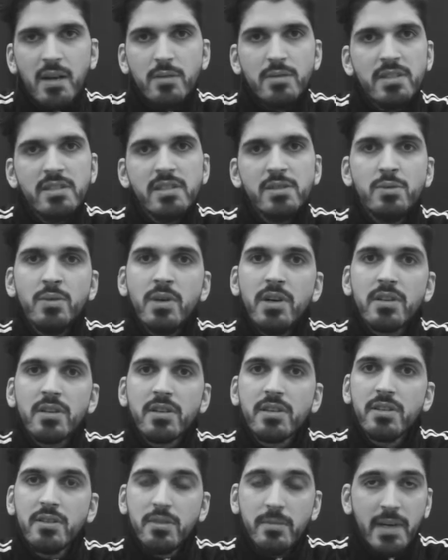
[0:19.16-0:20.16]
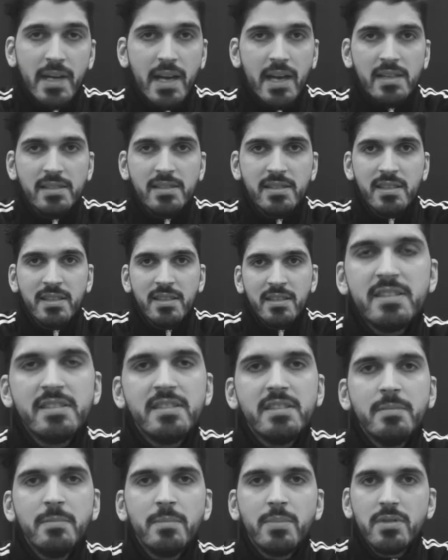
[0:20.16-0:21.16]
how does it work, you may ask?
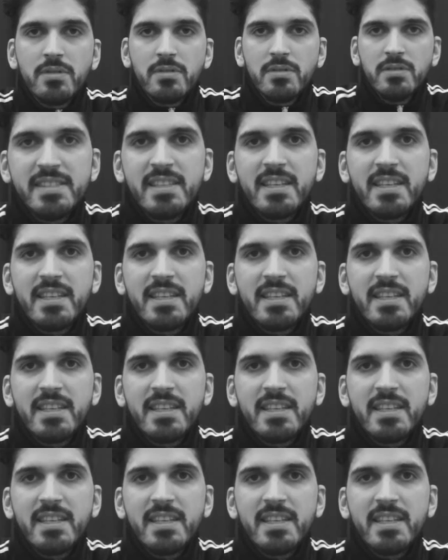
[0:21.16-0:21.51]
It's simple.